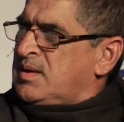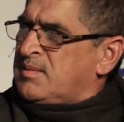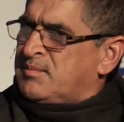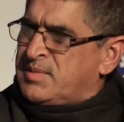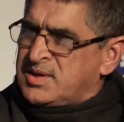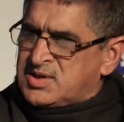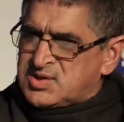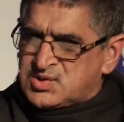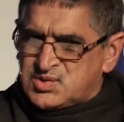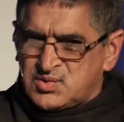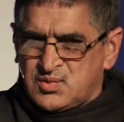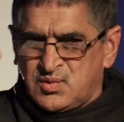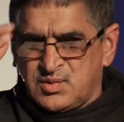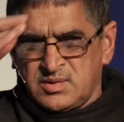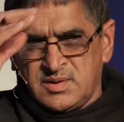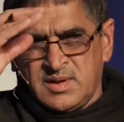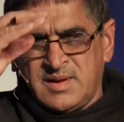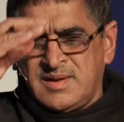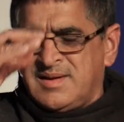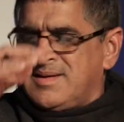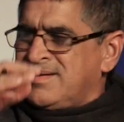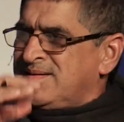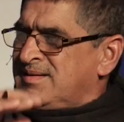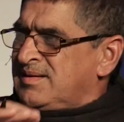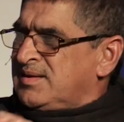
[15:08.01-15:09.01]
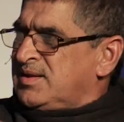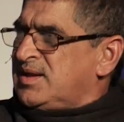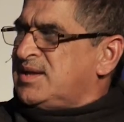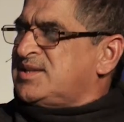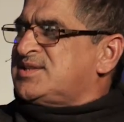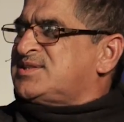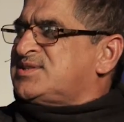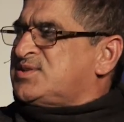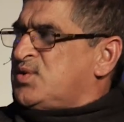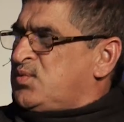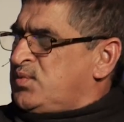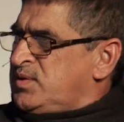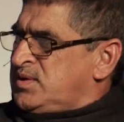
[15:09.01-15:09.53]
Make sure it's
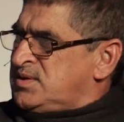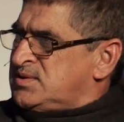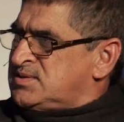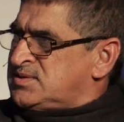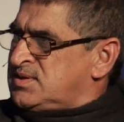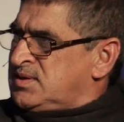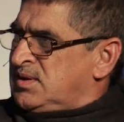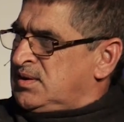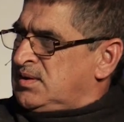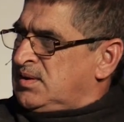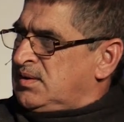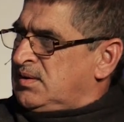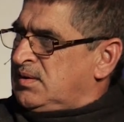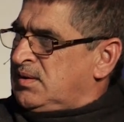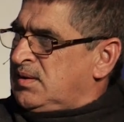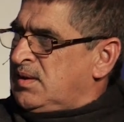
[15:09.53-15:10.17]
so easy.